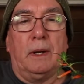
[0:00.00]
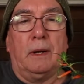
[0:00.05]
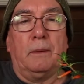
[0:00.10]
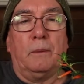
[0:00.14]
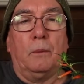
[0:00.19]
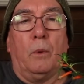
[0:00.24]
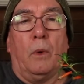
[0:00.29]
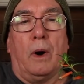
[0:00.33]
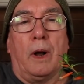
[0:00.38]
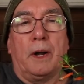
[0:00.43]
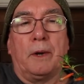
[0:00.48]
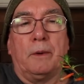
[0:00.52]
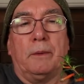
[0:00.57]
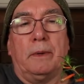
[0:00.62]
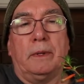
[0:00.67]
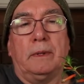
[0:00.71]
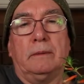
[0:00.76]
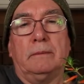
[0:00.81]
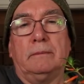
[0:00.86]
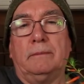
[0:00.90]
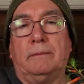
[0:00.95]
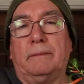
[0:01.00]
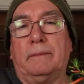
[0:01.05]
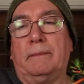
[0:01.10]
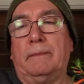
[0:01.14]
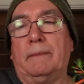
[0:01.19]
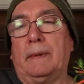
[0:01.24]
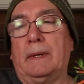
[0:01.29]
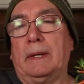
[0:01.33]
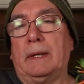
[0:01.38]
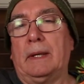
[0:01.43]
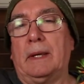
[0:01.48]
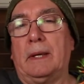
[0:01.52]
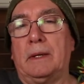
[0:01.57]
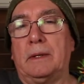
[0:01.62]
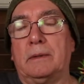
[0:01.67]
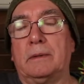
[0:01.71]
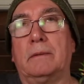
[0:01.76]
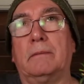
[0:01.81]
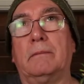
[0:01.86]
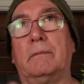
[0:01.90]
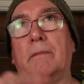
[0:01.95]
water it,
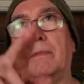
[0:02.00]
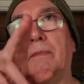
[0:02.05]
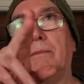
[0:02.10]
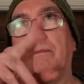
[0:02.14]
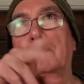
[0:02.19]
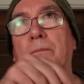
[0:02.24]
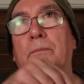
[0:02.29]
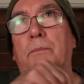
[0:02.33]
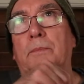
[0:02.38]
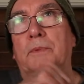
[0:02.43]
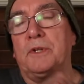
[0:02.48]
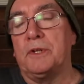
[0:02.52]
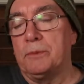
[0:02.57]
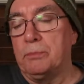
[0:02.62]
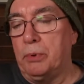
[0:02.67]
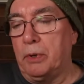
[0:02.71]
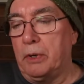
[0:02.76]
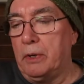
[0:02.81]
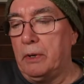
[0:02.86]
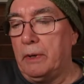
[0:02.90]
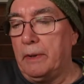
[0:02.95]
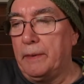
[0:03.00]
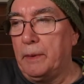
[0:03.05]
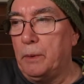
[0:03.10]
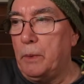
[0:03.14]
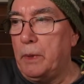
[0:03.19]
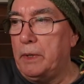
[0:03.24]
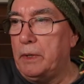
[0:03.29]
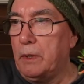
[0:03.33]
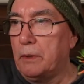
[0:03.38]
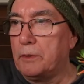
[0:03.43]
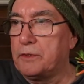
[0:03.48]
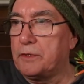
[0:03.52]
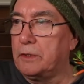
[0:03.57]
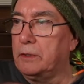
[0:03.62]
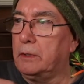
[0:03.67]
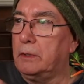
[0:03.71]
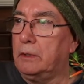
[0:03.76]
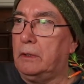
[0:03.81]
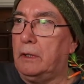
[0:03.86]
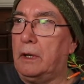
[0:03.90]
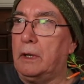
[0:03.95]
and just put it on the
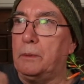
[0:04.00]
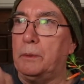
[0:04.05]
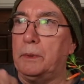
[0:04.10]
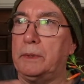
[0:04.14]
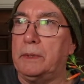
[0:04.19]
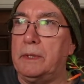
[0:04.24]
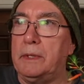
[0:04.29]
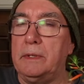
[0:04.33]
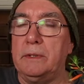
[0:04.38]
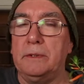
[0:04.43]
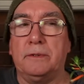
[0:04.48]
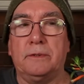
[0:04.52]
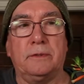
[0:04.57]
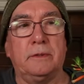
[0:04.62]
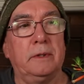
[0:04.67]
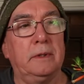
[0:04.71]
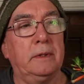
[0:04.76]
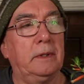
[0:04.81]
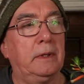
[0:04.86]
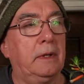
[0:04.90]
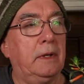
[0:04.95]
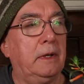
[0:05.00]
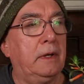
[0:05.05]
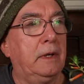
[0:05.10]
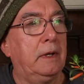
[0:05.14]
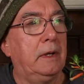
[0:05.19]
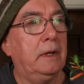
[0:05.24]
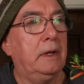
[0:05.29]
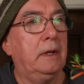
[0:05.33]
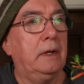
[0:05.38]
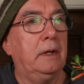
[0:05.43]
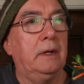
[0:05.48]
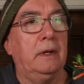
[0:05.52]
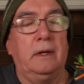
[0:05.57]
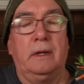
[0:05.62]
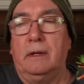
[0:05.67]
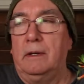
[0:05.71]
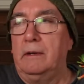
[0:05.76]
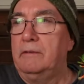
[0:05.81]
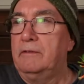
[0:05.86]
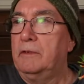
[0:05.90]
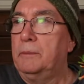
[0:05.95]
windowsill along with these
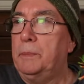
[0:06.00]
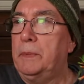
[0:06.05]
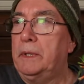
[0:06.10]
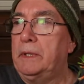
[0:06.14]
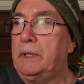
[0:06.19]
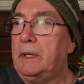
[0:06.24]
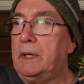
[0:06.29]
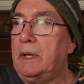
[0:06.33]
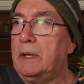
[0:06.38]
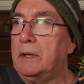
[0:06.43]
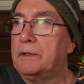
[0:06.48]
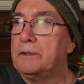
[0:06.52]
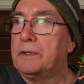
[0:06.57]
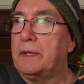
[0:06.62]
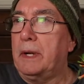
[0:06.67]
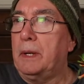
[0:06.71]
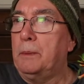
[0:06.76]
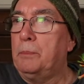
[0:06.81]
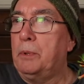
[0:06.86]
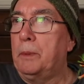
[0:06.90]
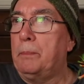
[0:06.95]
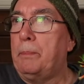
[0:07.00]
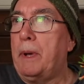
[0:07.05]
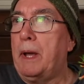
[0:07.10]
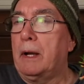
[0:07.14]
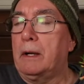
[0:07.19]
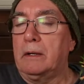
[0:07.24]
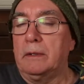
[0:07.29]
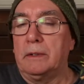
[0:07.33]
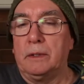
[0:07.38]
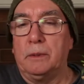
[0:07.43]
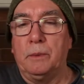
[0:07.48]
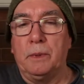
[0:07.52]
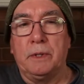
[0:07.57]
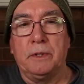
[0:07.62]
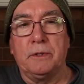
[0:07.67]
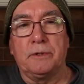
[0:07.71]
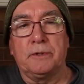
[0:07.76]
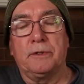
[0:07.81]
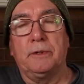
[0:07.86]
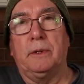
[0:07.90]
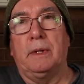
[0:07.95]
Vermillionaires that I'll put back on the
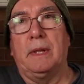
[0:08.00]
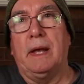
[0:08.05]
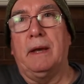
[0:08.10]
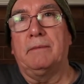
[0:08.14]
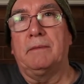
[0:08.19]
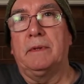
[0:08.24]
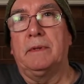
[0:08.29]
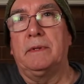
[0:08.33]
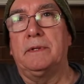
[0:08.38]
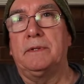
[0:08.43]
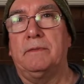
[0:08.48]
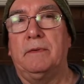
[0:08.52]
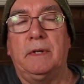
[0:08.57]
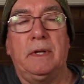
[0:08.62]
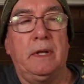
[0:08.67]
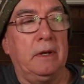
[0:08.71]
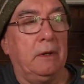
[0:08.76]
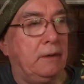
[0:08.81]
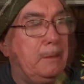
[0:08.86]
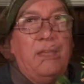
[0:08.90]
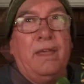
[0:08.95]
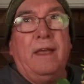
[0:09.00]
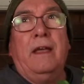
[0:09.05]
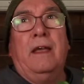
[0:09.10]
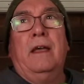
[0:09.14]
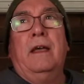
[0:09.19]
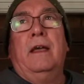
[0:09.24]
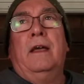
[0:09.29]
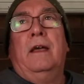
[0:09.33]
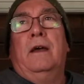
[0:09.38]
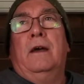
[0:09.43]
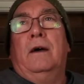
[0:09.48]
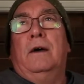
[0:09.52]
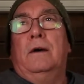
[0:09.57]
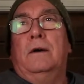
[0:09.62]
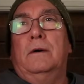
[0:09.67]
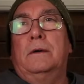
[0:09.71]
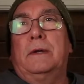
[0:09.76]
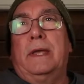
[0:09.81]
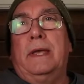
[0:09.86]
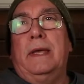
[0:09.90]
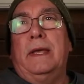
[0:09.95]
windowsill after this video.
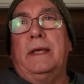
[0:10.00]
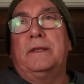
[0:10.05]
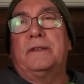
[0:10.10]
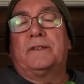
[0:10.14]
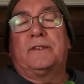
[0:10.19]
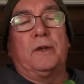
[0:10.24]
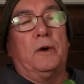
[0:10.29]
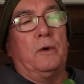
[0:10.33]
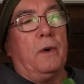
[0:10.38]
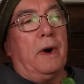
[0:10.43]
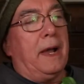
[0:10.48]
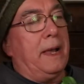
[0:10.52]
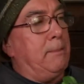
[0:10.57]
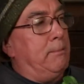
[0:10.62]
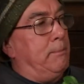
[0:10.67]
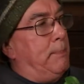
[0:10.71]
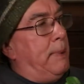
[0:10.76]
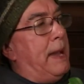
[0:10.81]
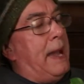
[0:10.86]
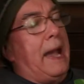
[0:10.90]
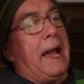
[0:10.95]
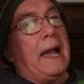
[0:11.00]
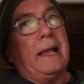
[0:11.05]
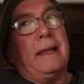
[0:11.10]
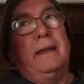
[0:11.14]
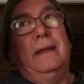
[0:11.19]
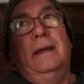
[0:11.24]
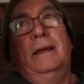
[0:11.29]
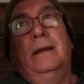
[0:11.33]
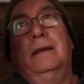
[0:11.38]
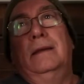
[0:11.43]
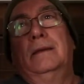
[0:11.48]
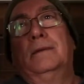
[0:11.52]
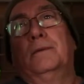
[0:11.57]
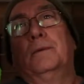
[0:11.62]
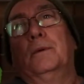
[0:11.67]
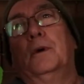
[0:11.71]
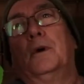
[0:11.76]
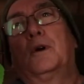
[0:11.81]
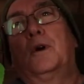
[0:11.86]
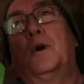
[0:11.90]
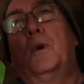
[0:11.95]
Okay, so I'm back
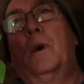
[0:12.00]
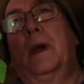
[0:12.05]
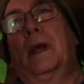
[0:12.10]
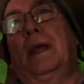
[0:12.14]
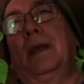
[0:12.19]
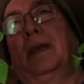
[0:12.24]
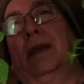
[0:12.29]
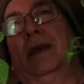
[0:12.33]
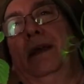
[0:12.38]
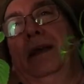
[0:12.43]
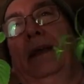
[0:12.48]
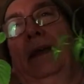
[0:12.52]
real quick.